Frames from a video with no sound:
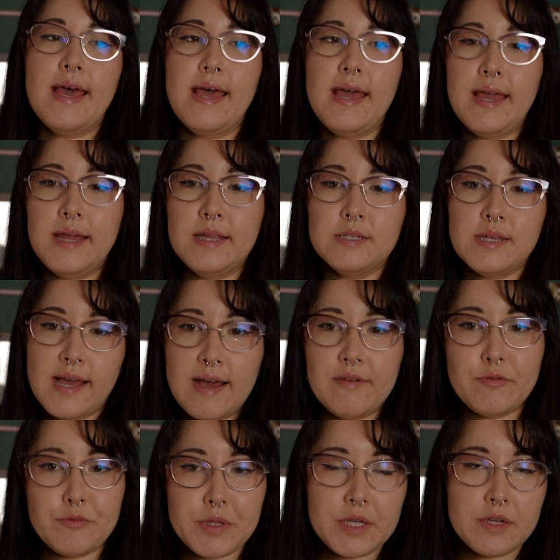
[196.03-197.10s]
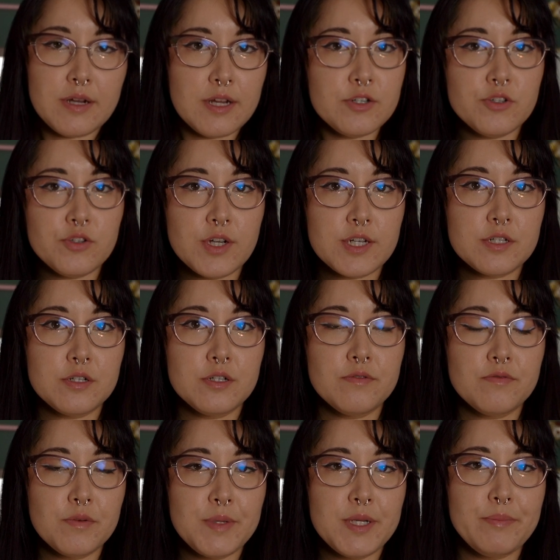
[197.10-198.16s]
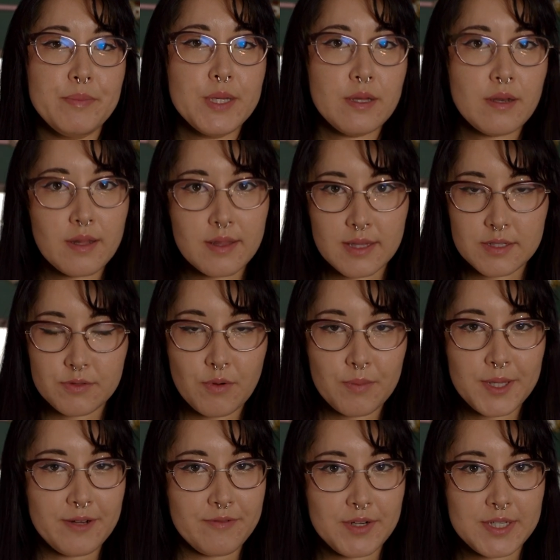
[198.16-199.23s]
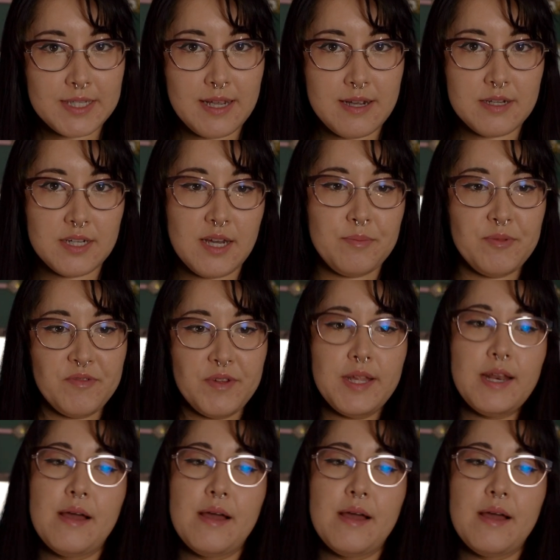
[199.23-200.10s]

and have a really good understructure for me to build this robe à la Française on top of it.